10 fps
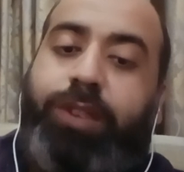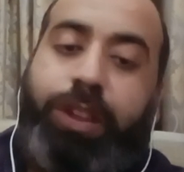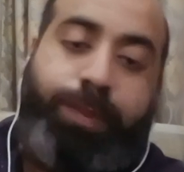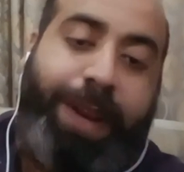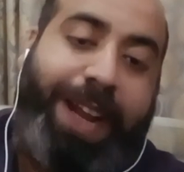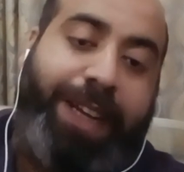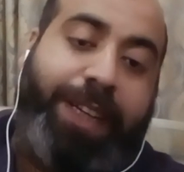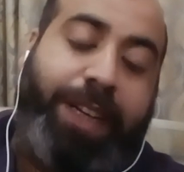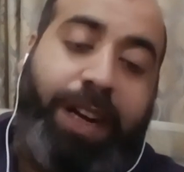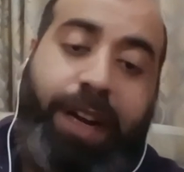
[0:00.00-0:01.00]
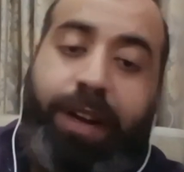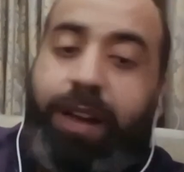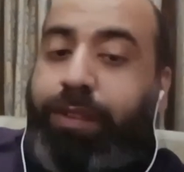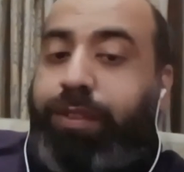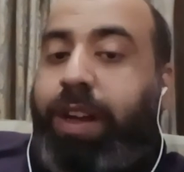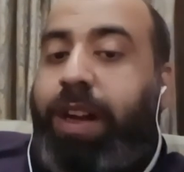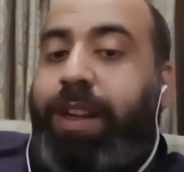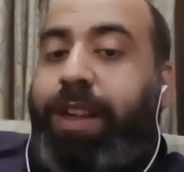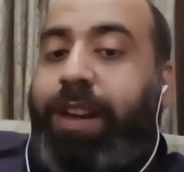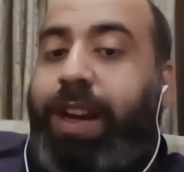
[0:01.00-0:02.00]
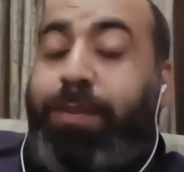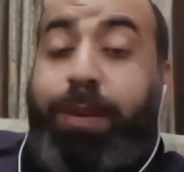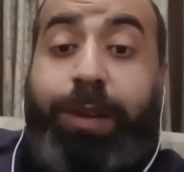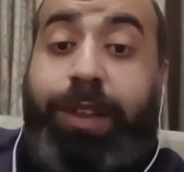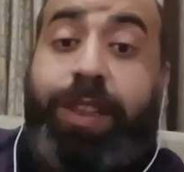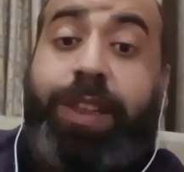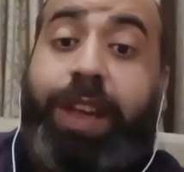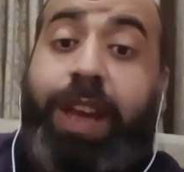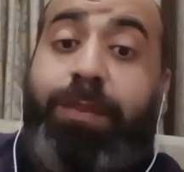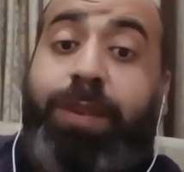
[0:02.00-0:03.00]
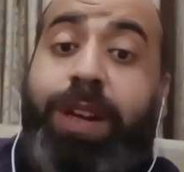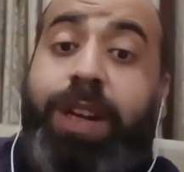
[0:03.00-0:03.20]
was planned a iftar dinner and people didn't came,